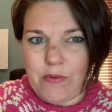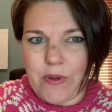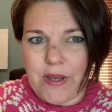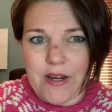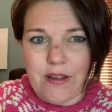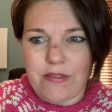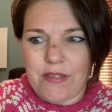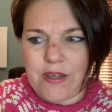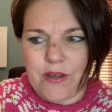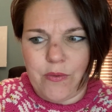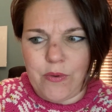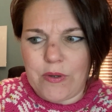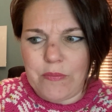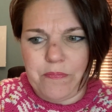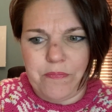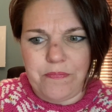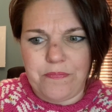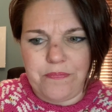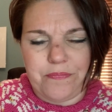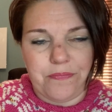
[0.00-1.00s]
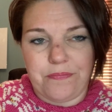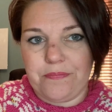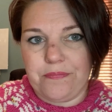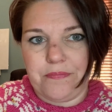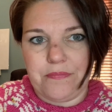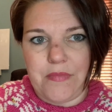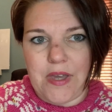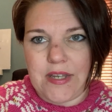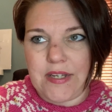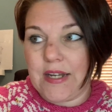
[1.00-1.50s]
and I think we're,
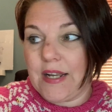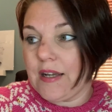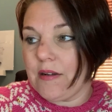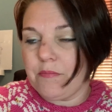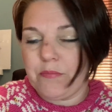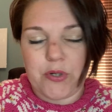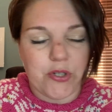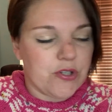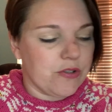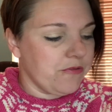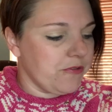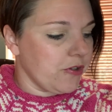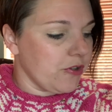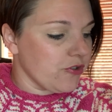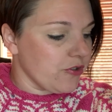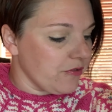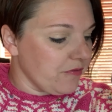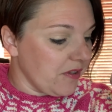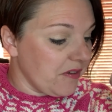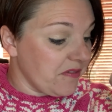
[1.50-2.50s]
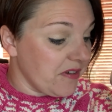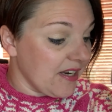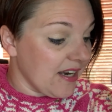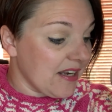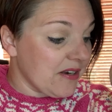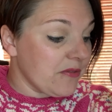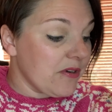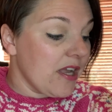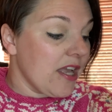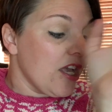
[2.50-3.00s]
I don't know, pushing 450 now.